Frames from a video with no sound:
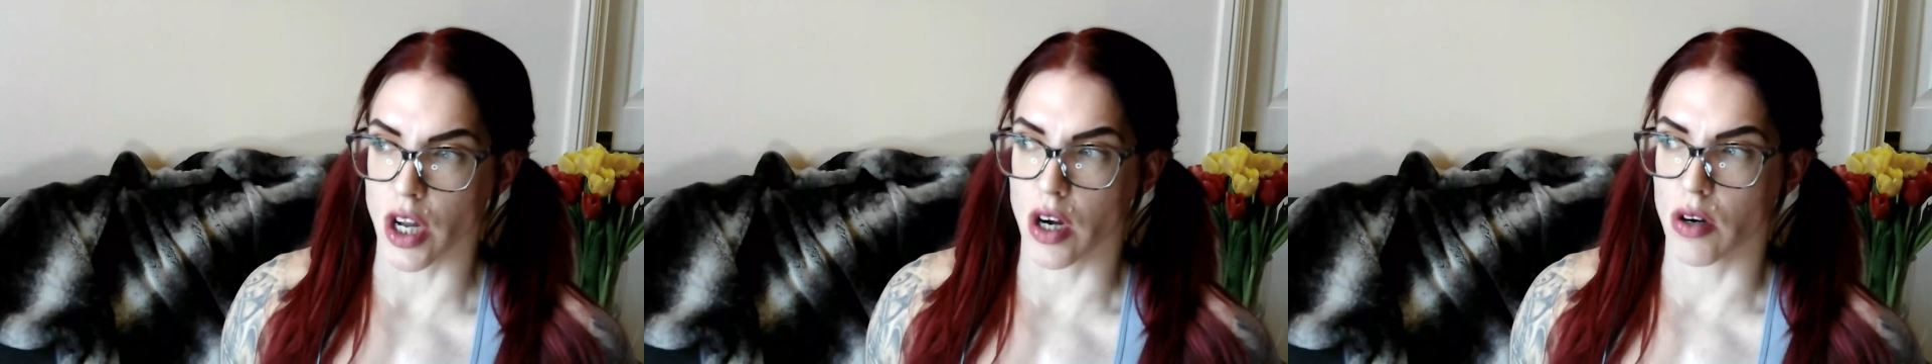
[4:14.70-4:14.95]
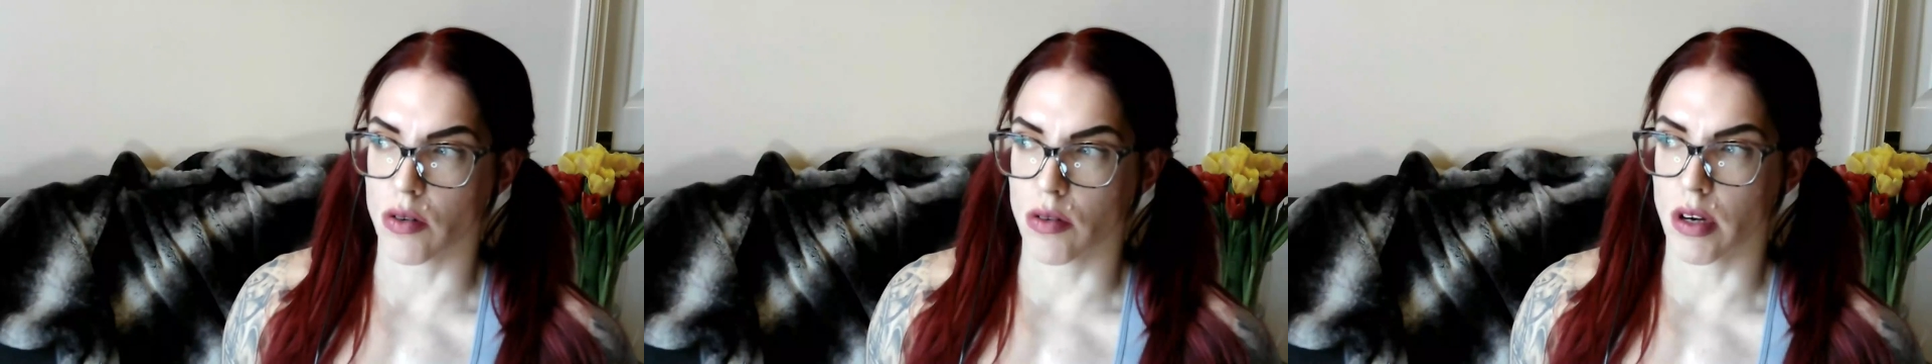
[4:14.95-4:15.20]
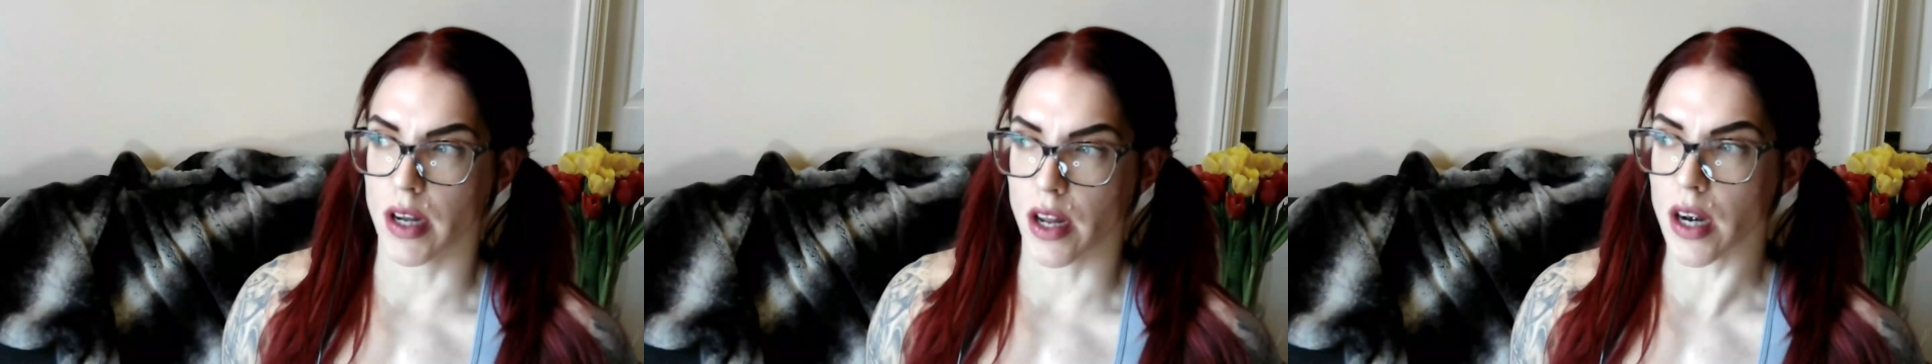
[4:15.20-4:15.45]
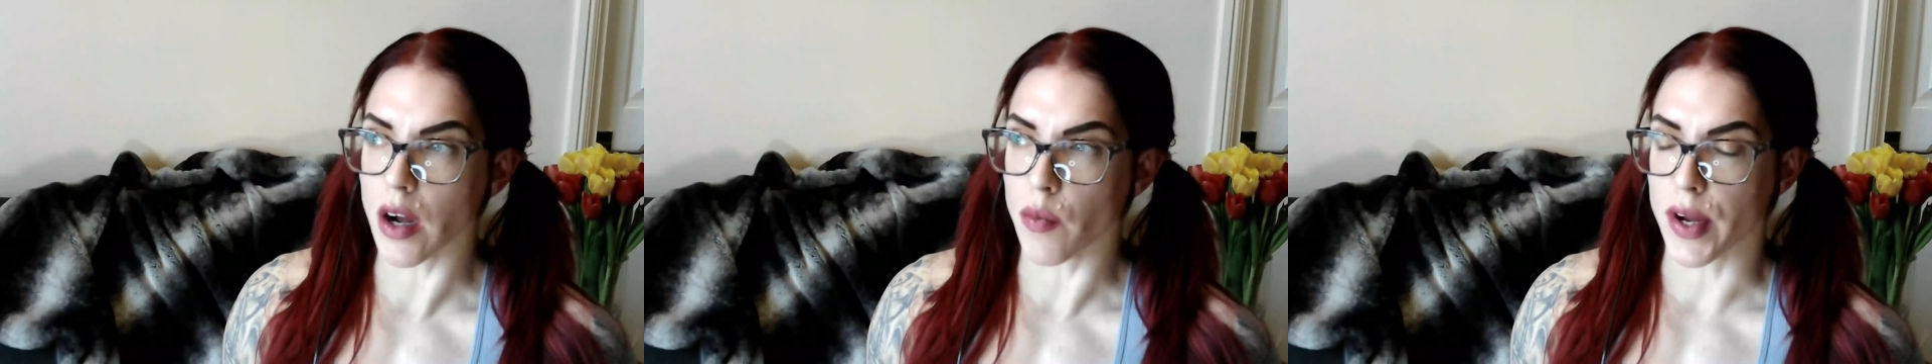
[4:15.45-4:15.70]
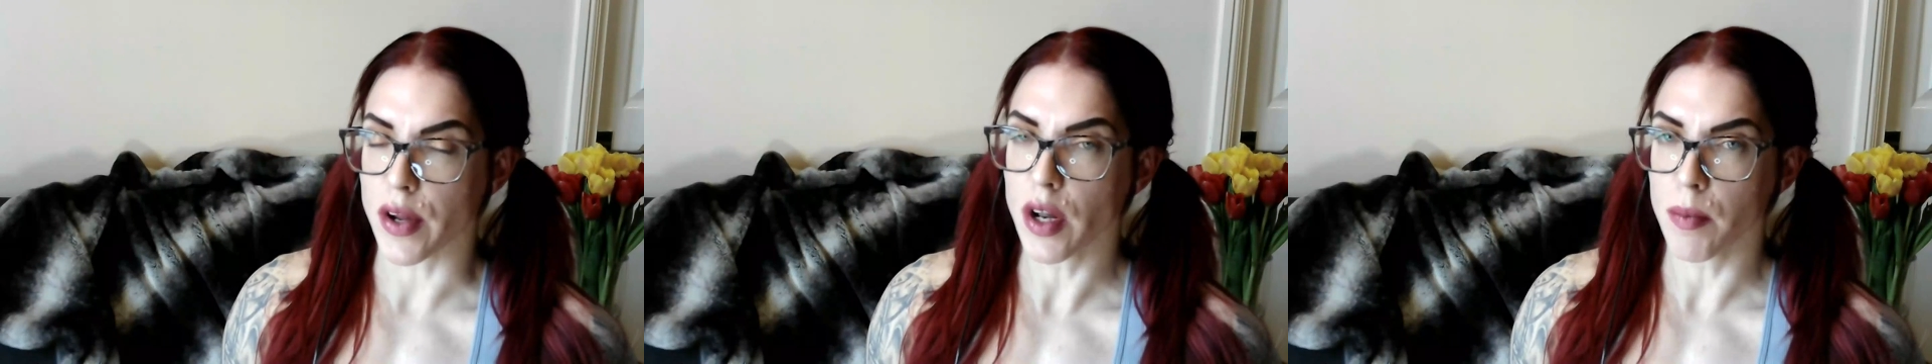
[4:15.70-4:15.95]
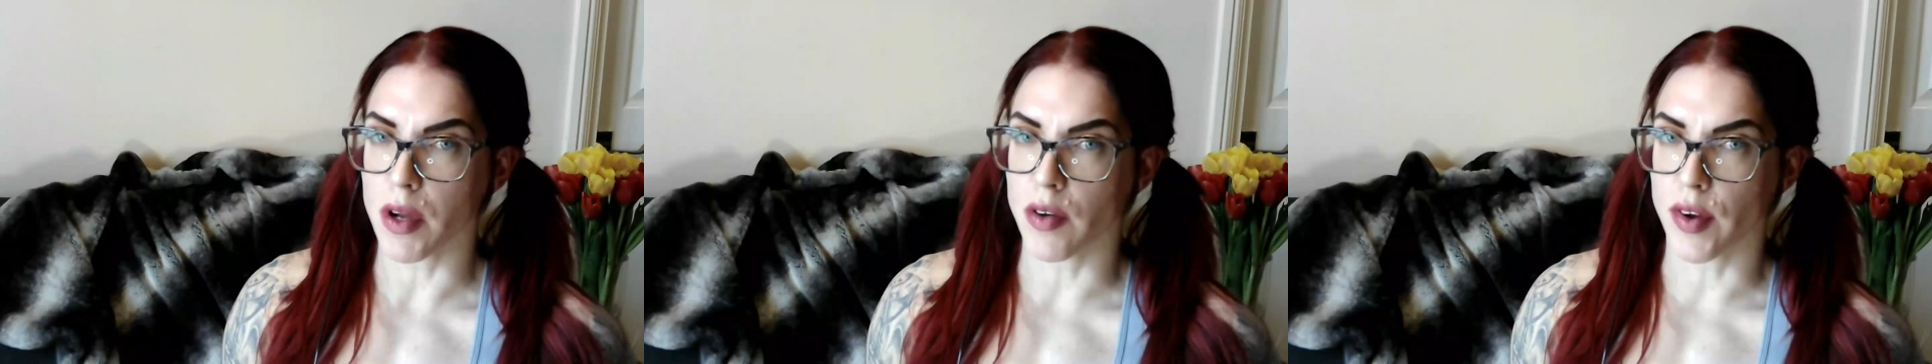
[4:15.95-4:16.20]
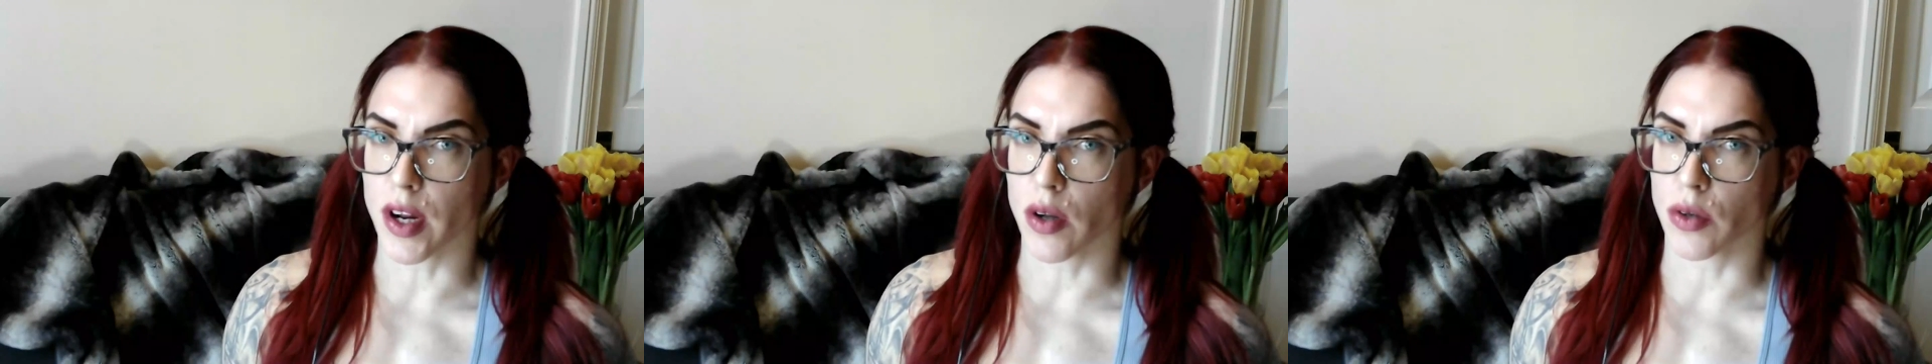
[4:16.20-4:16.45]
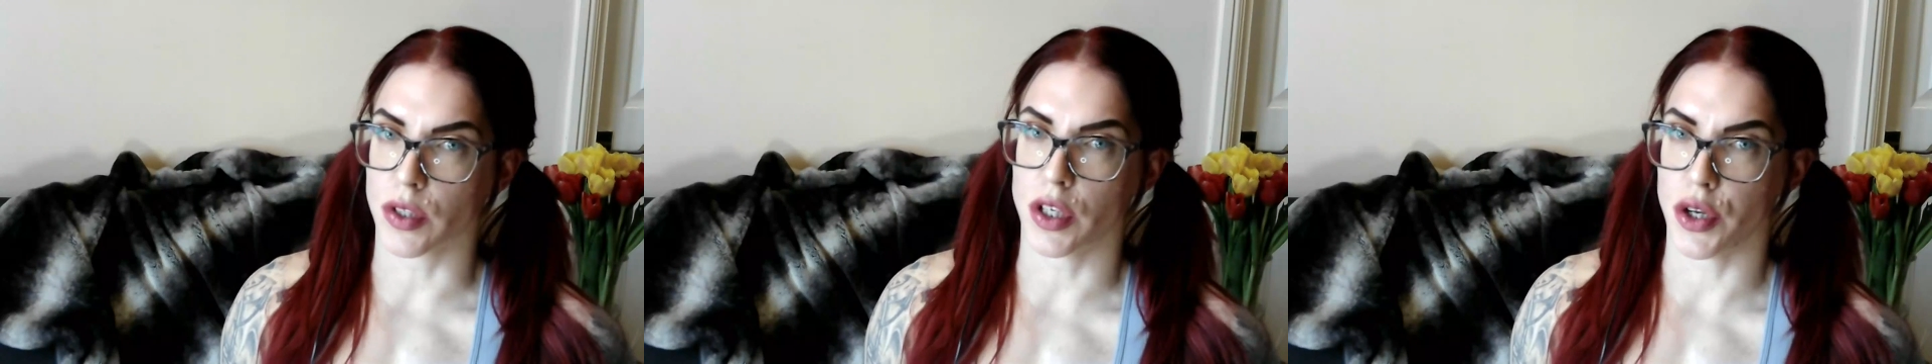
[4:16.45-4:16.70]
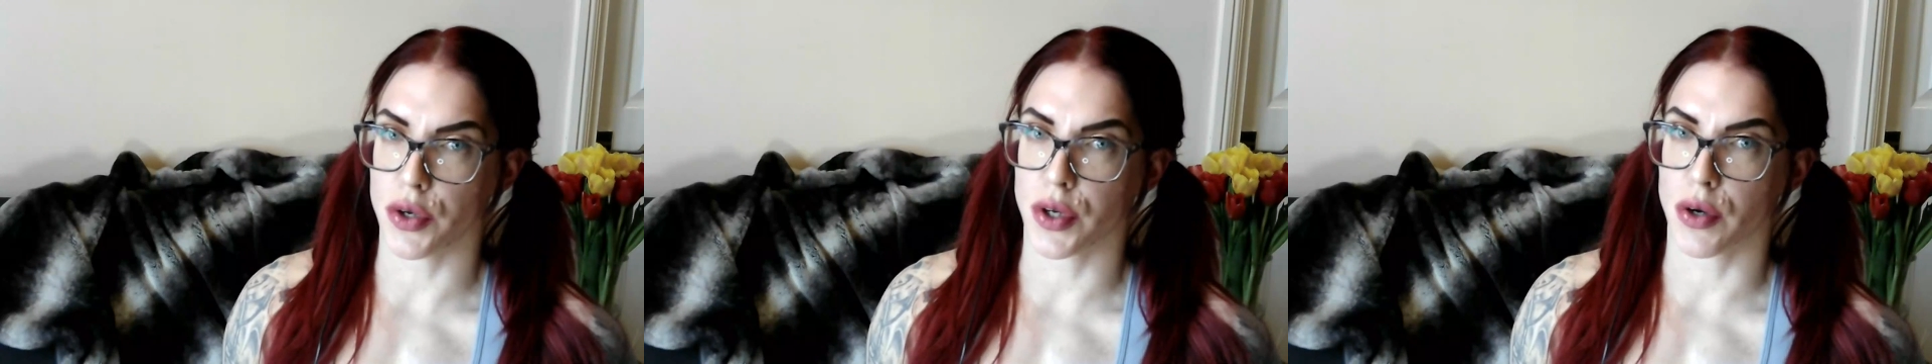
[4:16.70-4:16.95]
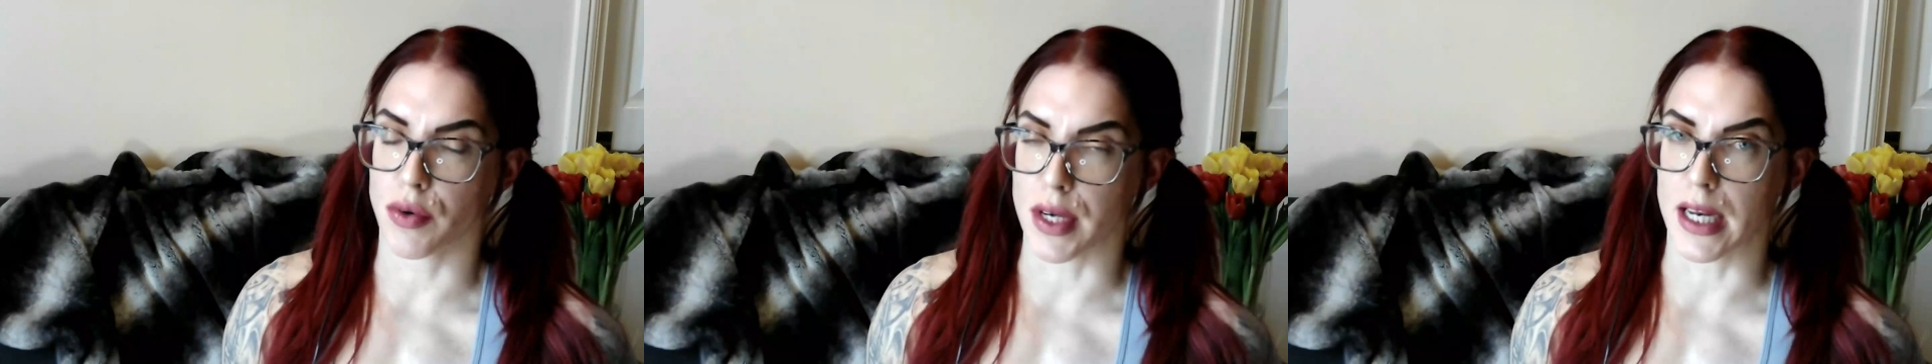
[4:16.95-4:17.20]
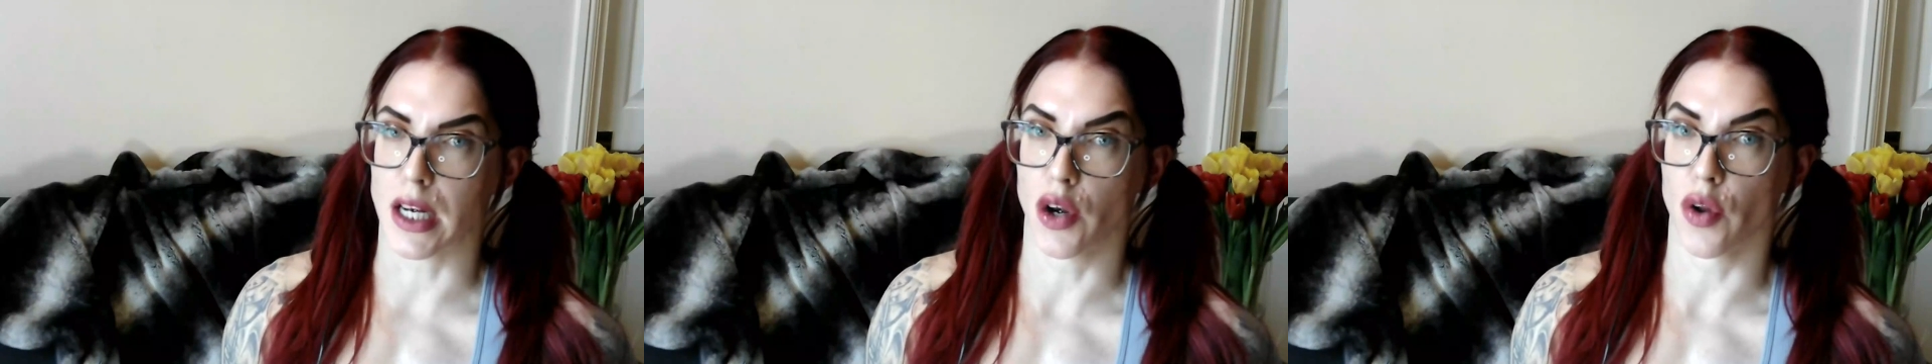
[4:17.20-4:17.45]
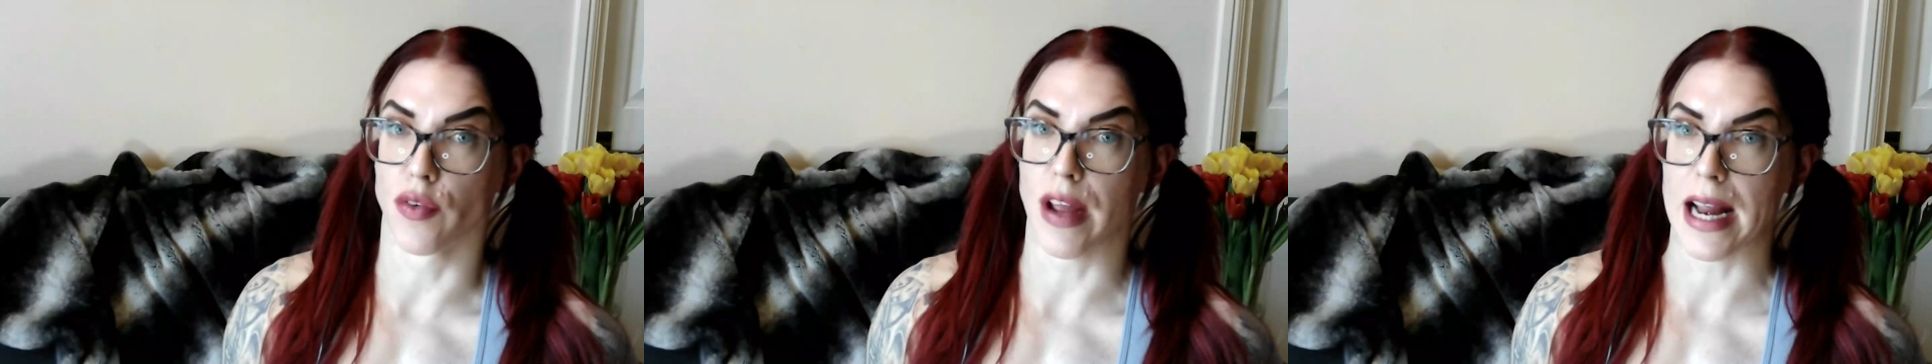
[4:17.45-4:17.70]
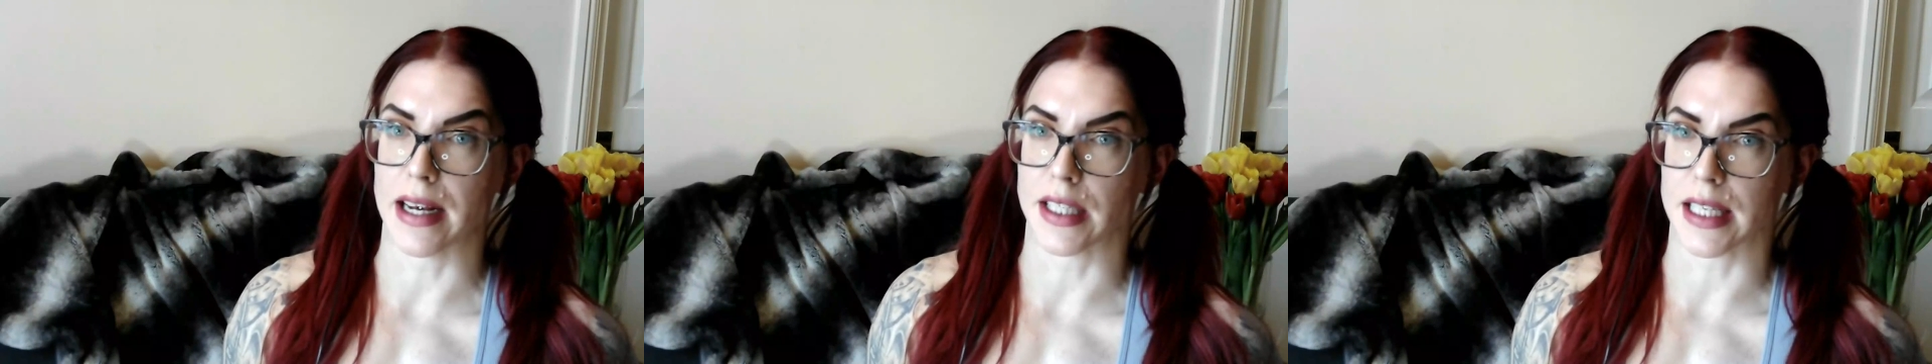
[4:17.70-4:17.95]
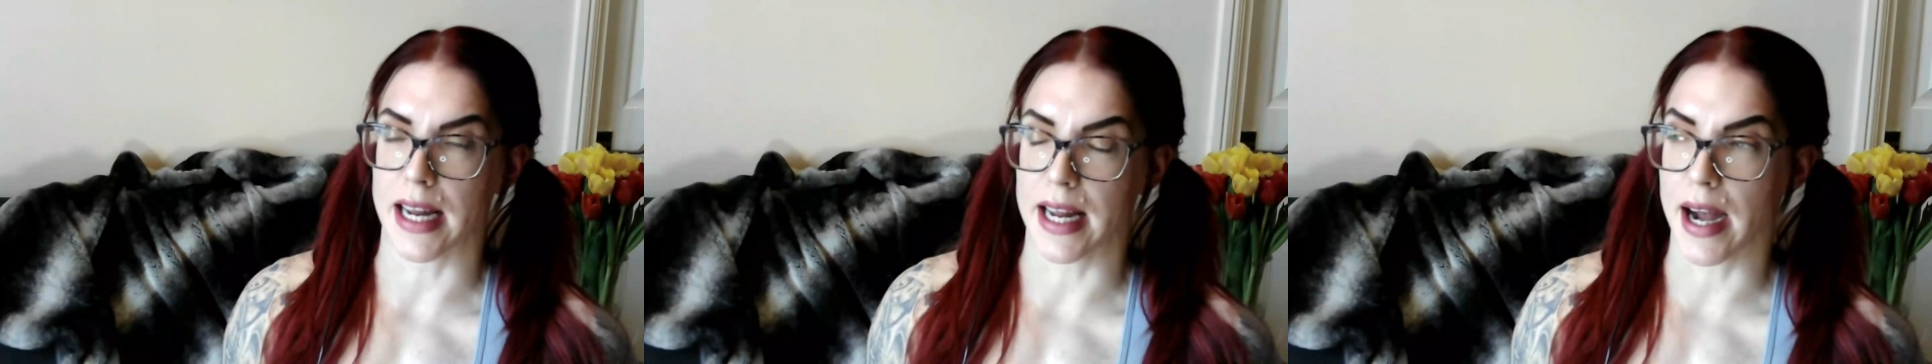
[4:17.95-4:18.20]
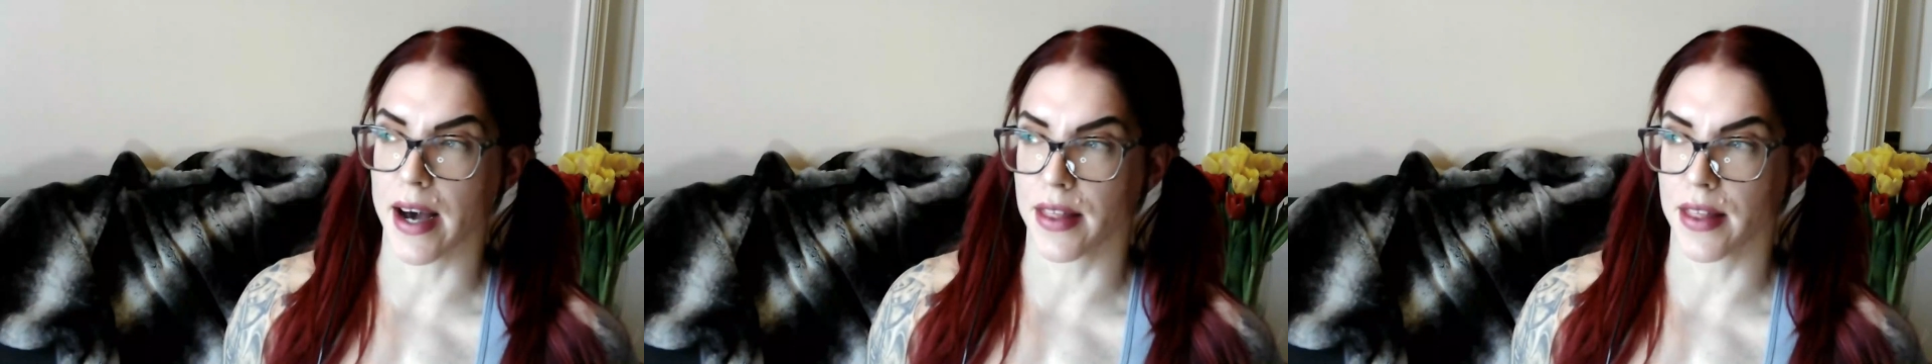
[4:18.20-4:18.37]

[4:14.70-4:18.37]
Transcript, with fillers: So, you know, when you're not moving a lot, you don't need a lot of energy.